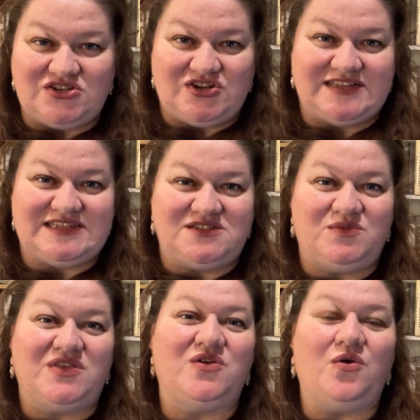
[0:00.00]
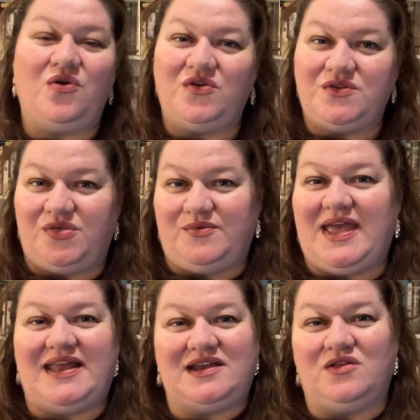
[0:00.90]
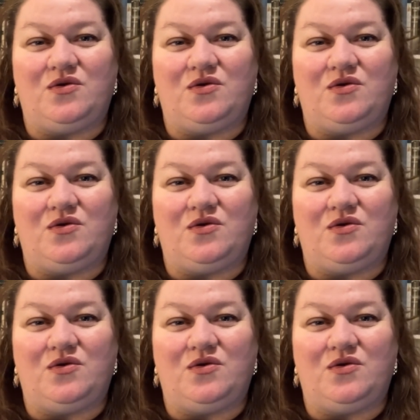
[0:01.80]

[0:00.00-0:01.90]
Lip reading: dresses with gold thread and